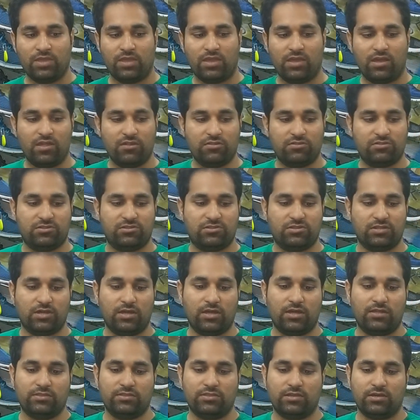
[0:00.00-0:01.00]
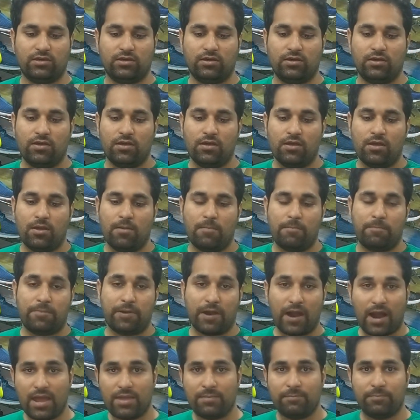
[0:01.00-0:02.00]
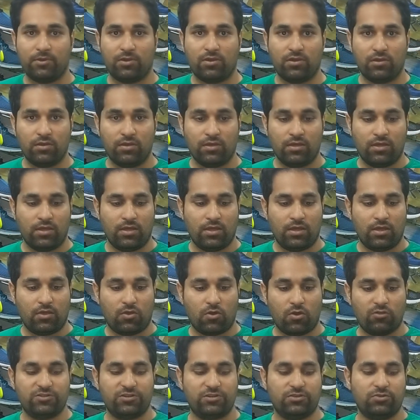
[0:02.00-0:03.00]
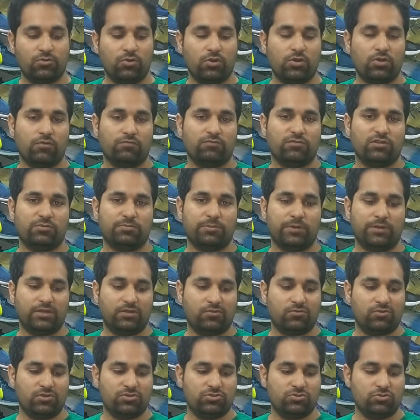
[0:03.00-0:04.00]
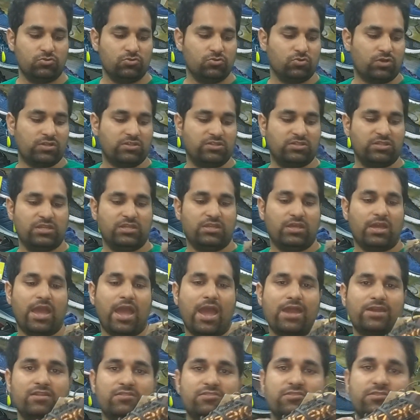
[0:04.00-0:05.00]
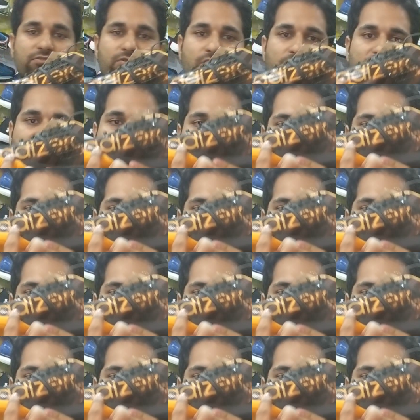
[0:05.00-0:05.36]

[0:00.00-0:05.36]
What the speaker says: is the prime constituent of this particular shoe, you can see Adi Zero is